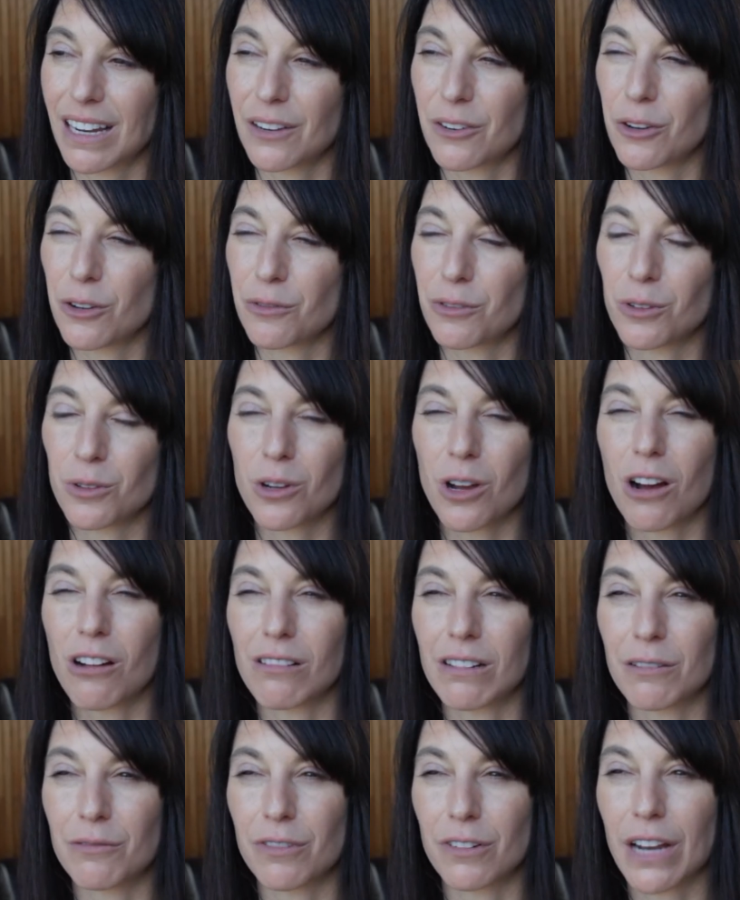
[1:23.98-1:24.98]
don't know if you'd call
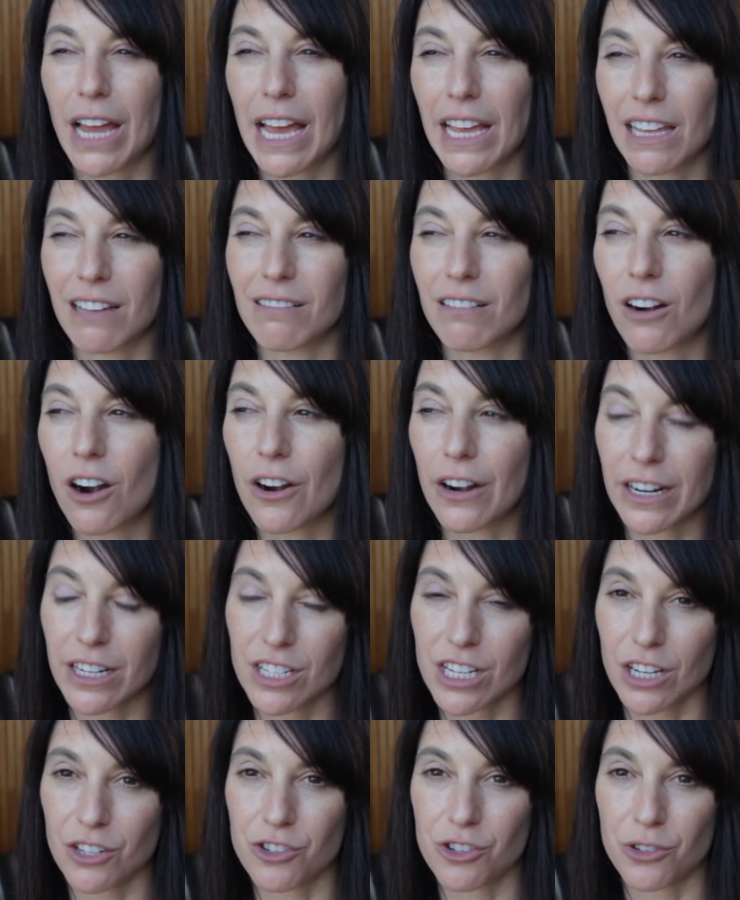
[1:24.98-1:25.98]
it vernacular
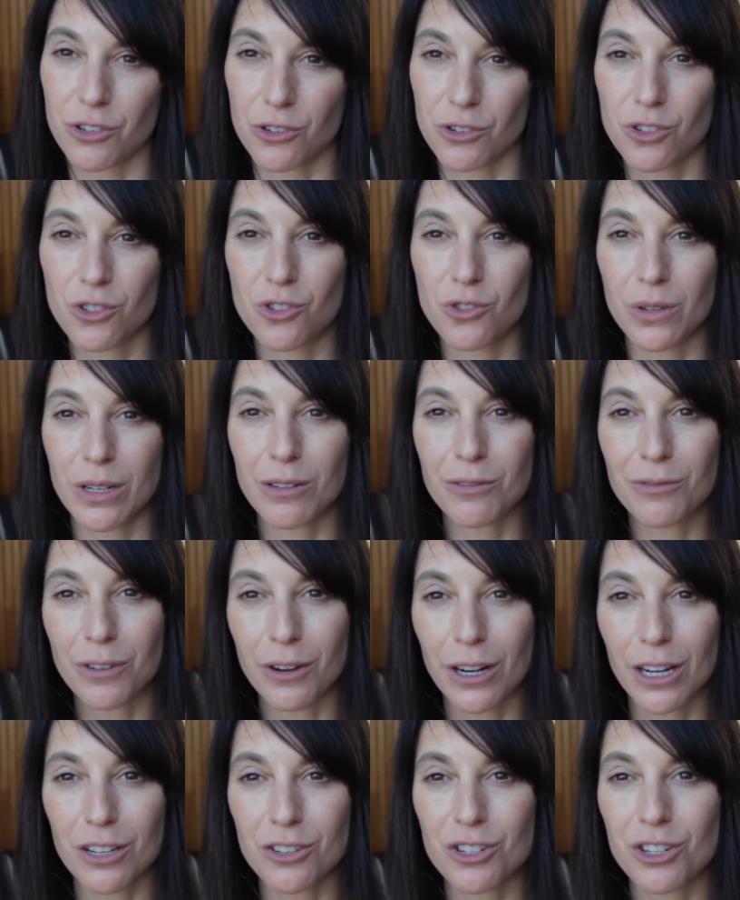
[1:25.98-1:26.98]
architecture or street
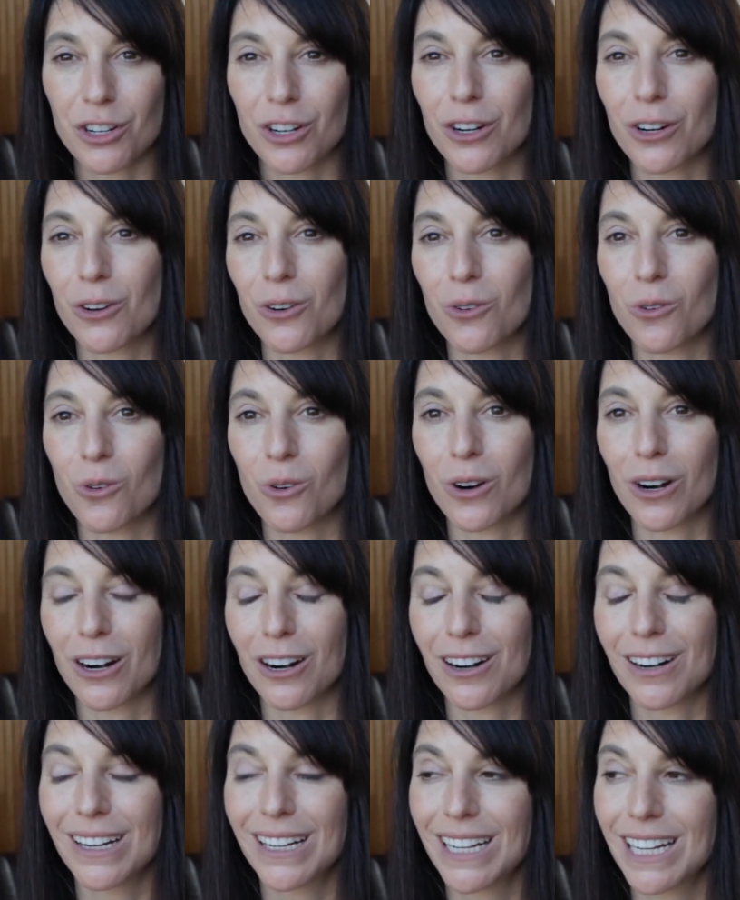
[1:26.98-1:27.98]
furniture, or